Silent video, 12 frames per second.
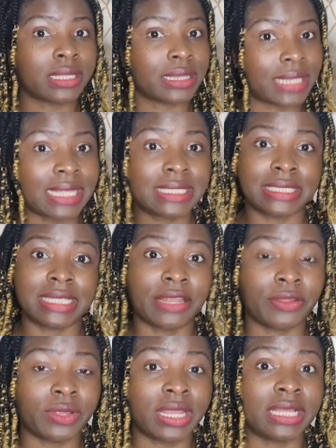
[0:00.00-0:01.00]
that is
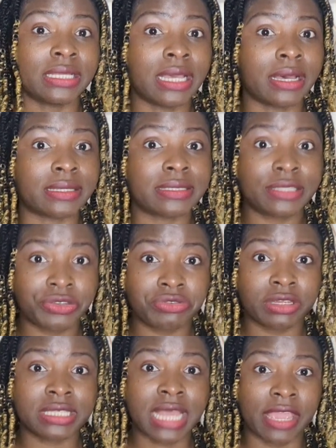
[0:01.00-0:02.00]
another
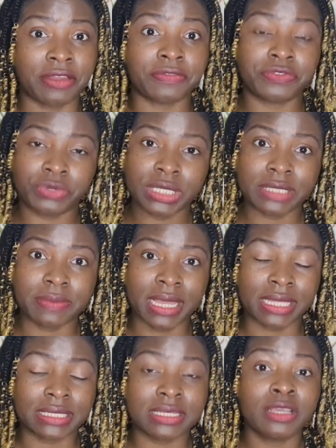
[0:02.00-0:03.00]
serious kind of
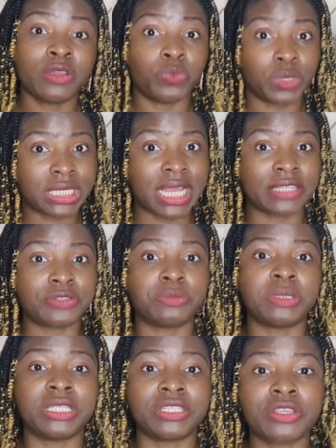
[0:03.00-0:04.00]
treatment which has to
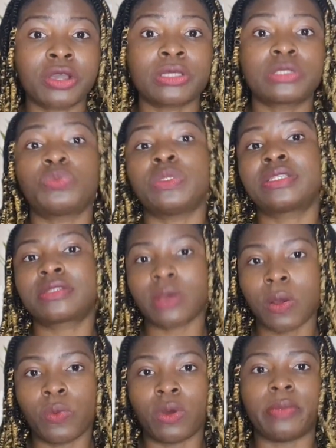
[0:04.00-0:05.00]
be discussed with
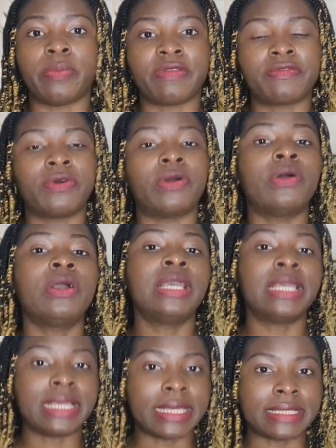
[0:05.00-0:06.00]
someone before
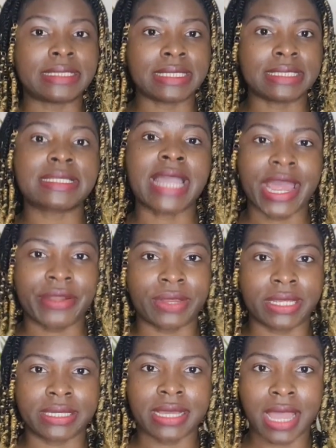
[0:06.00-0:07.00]
it is
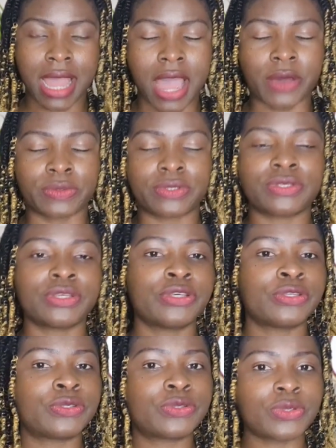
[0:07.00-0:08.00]
carried out.
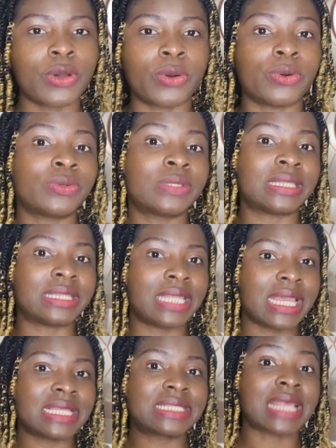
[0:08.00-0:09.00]
So
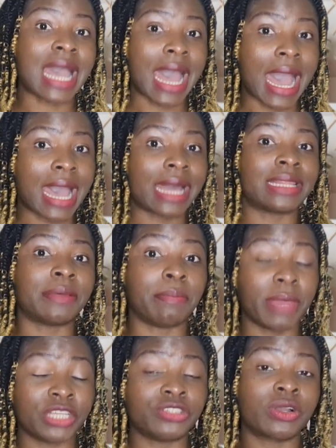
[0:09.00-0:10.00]
these are the
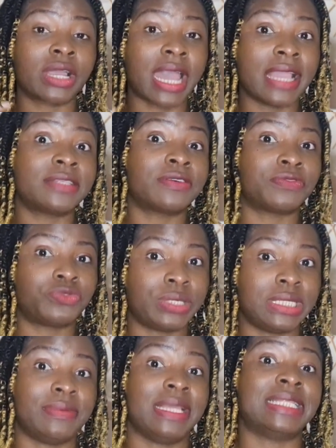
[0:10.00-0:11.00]
major kinds of
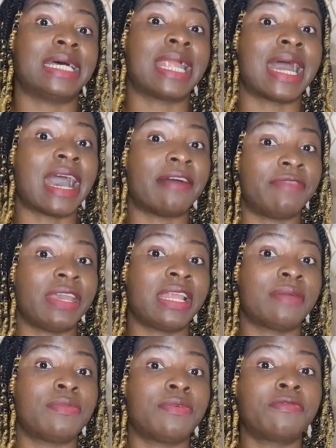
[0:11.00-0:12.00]
treatment that are
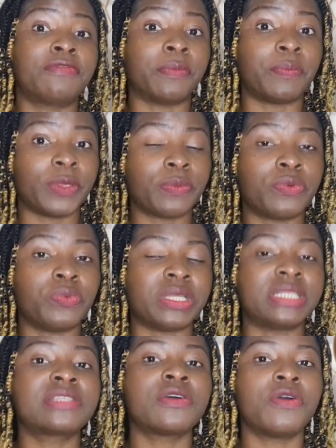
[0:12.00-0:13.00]
available for people
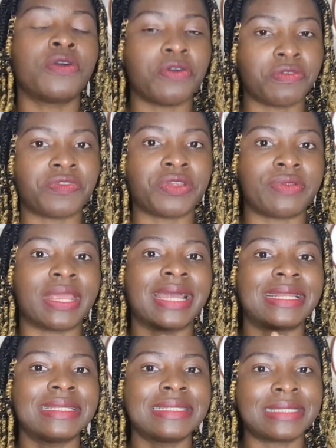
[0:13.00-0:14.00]
with
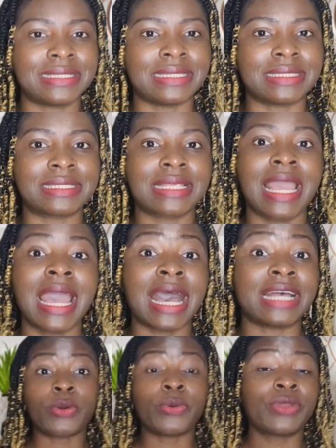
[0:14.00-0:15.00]
ovarian cysts.
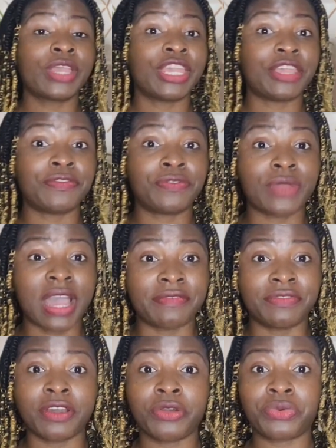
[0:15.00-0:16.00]
So if you have
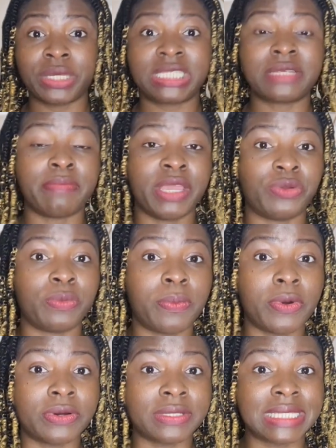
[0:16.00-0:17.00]
not reached
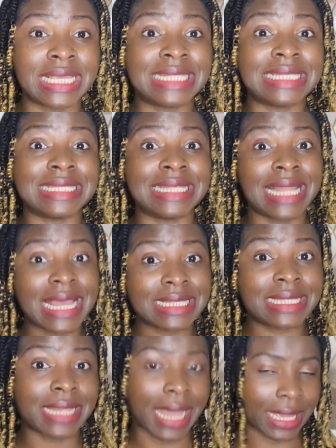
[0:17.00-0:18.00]
menopause, it is
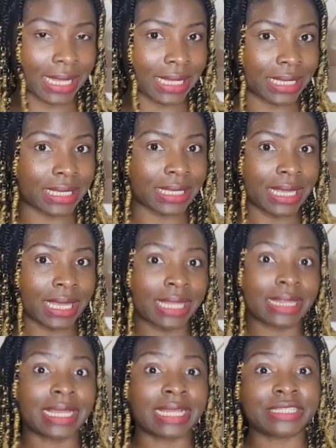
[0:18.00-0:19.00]
less likely
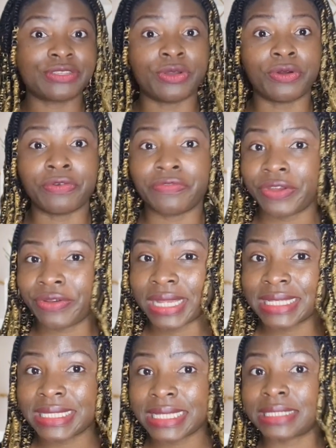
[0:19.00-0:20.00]
that your
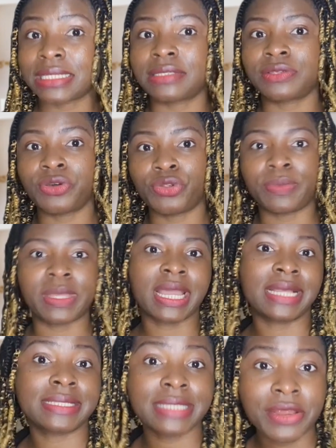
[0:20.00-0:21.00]
ovarian cyst is going to be
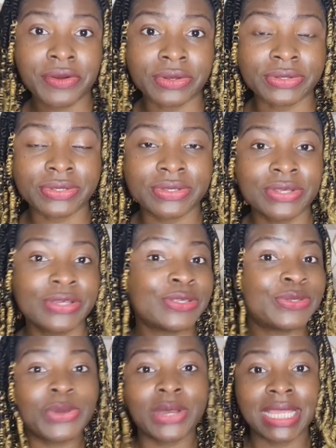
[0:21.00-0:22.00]
cancerous.
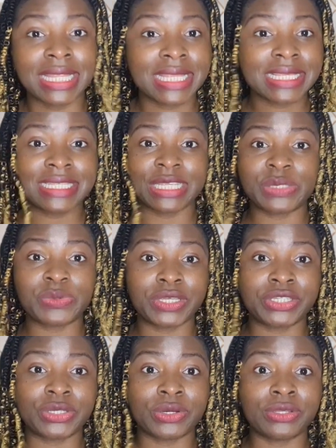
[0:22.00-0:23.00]
So in this
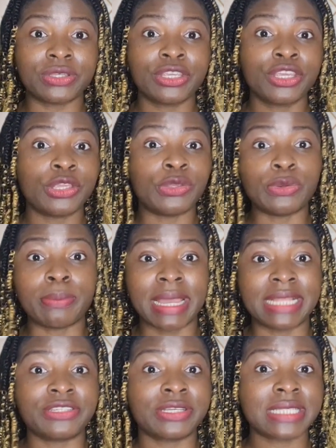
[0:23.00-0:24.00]
situation, you
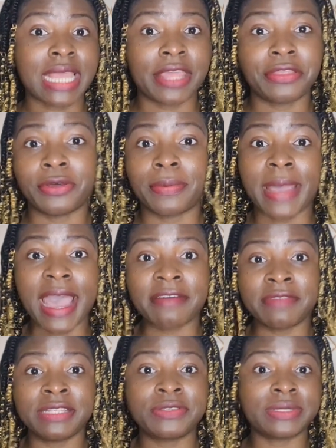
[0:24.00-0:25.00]
might just end up
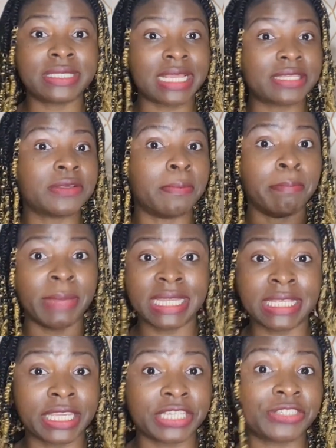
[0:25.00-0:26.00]
having to take some
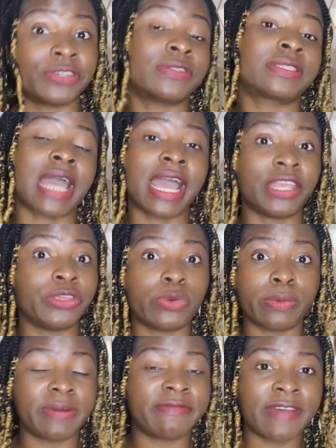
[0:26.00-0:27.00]
medications and you
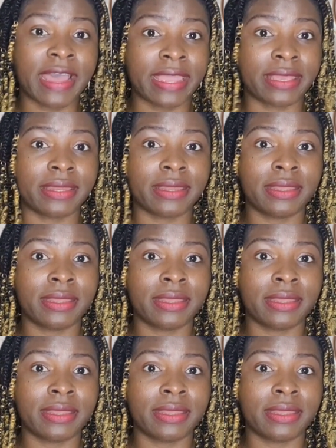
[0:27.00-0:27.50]
will be fine.